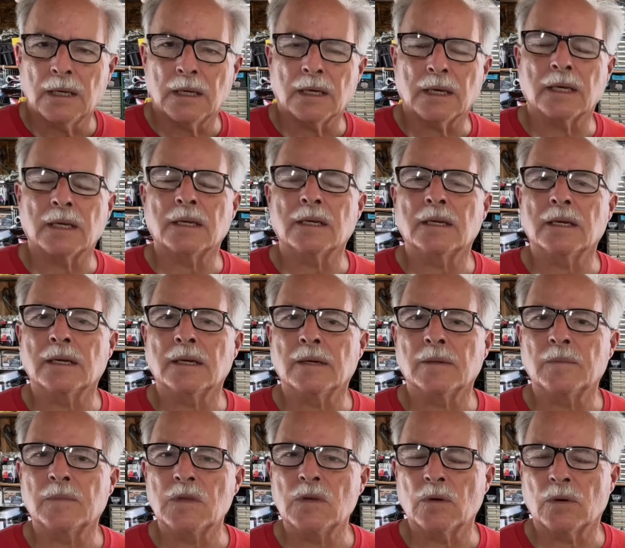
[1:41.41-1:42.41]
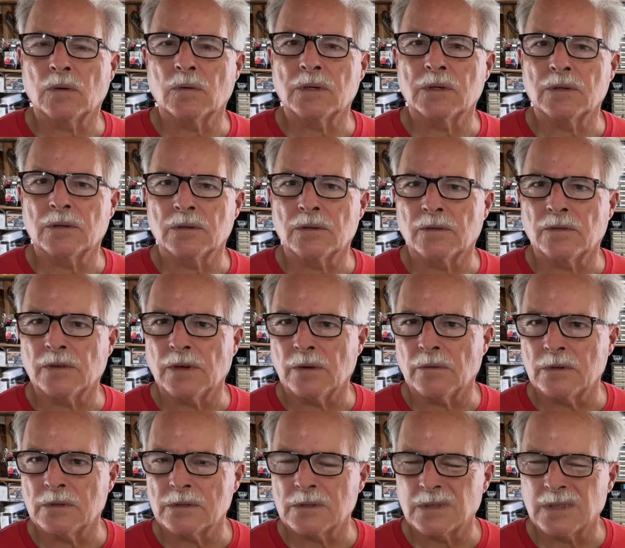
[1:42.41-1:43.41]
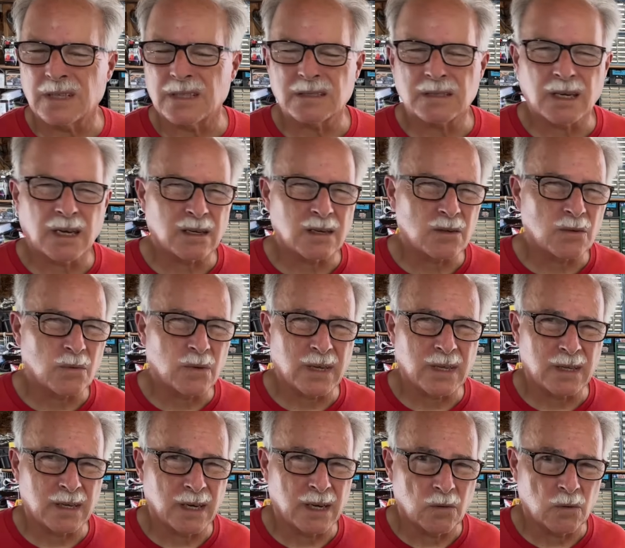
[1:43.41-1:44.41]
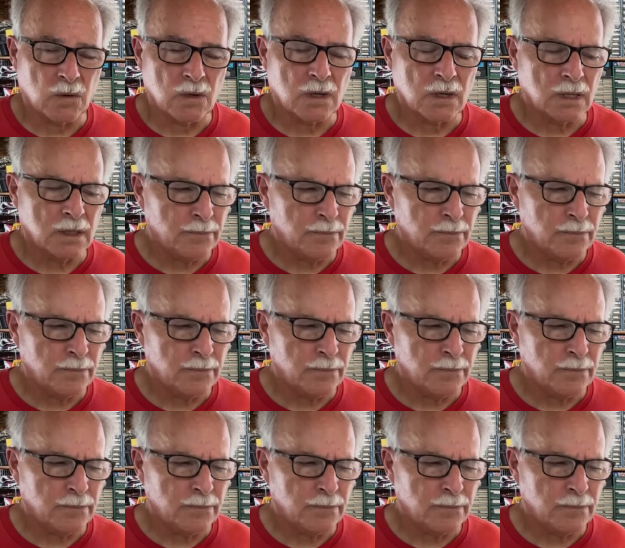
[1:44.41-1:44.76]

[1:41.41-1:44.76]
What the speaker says: and you can return the favor. So that's kind of the way that I work.